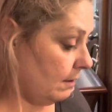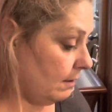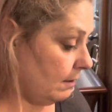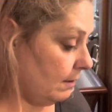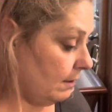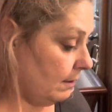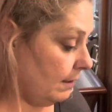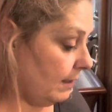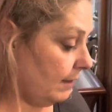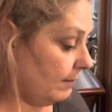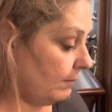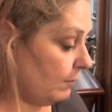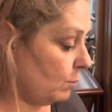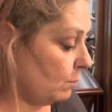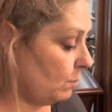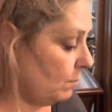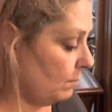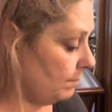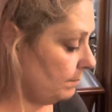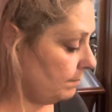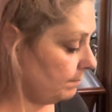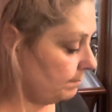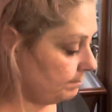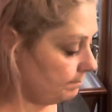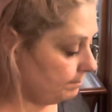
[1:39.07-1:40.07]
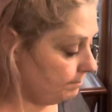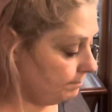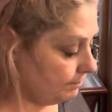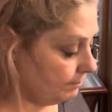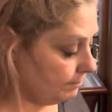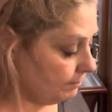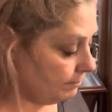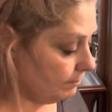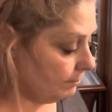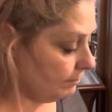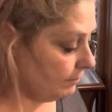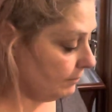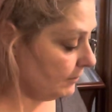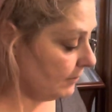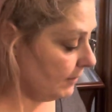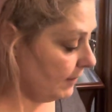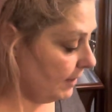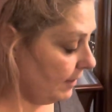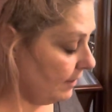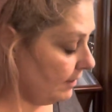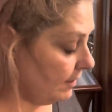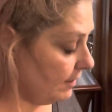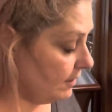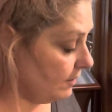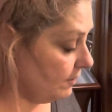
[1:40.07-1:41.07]
level.
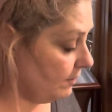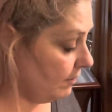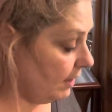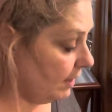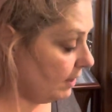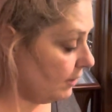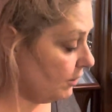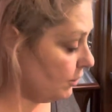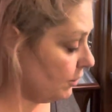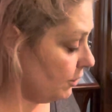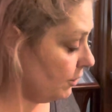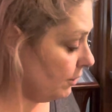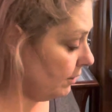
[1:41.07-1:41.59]
Nothing's flush.